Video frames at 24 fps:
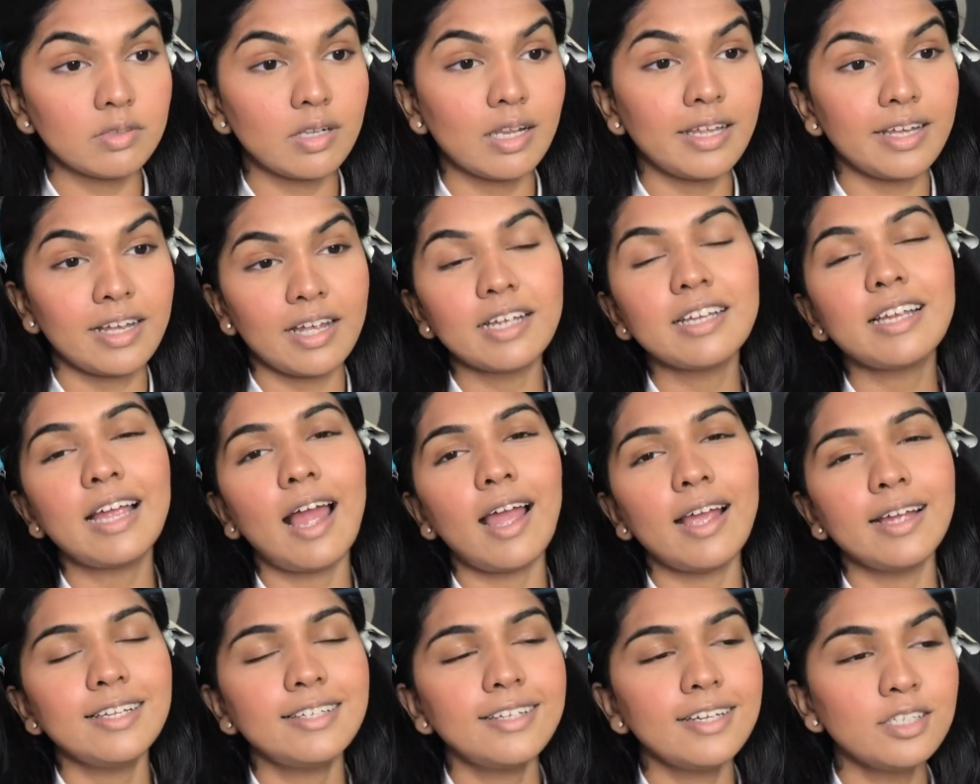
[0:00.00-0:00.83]
like,
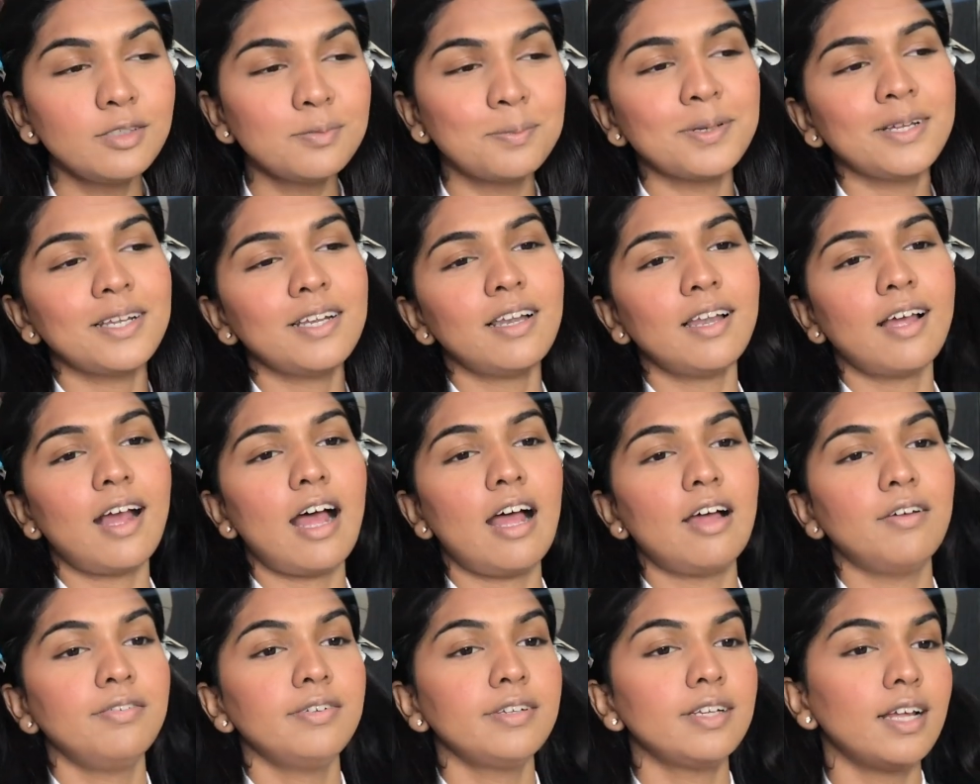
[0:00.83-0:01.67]
yeah, it's just been
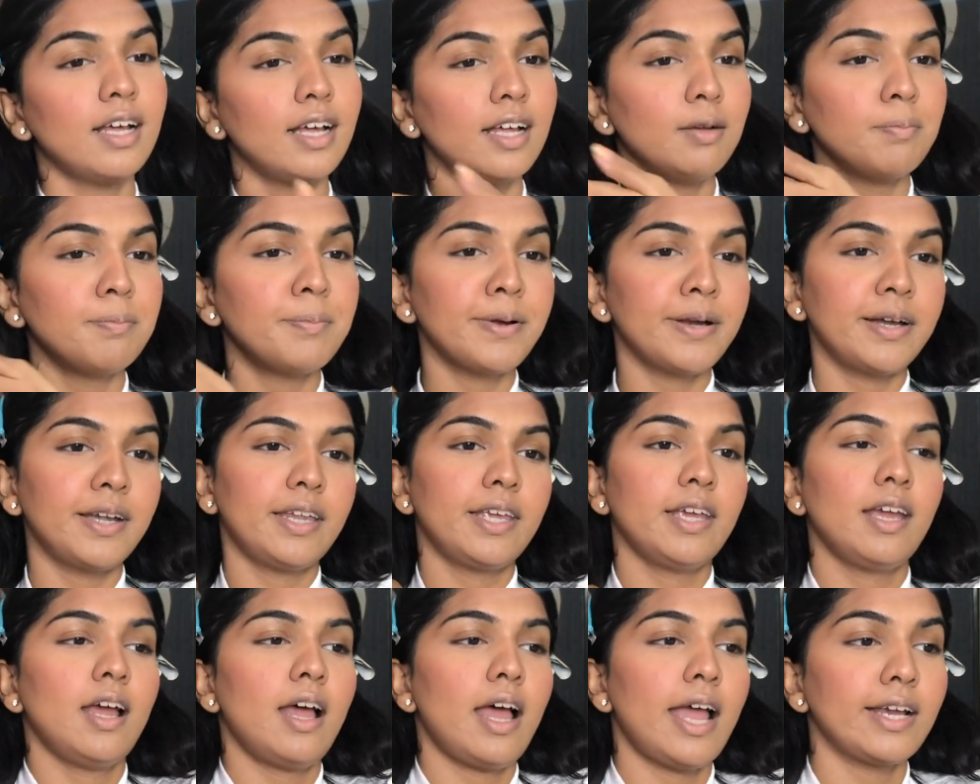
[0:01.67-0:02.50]
half an hour, but
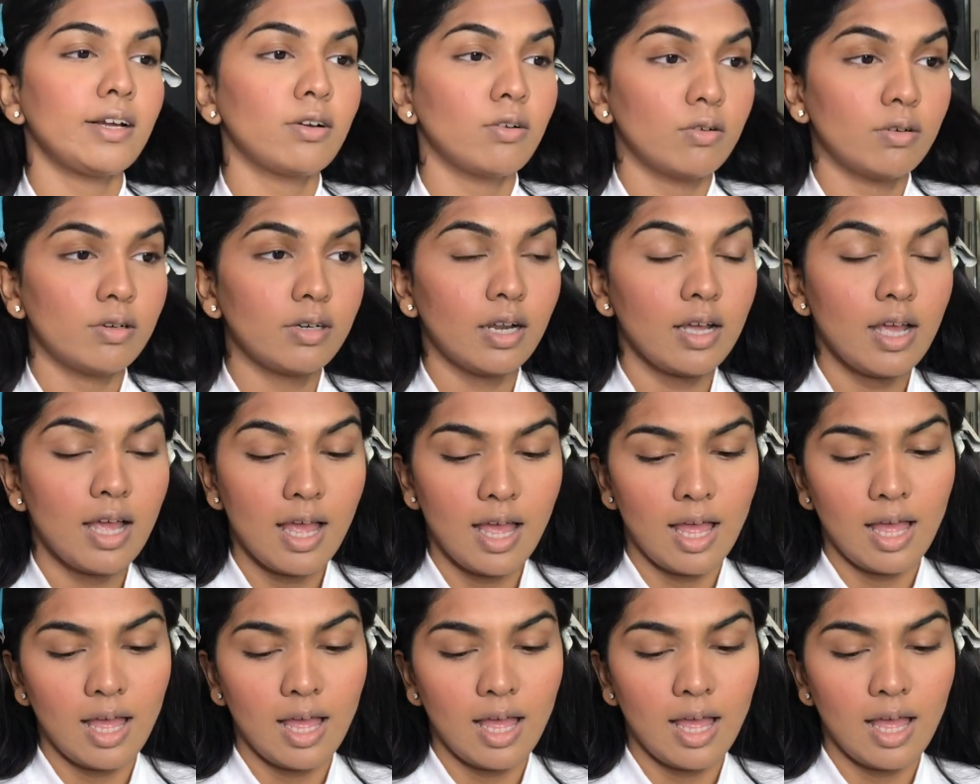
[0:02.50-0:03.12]
yeah, I don't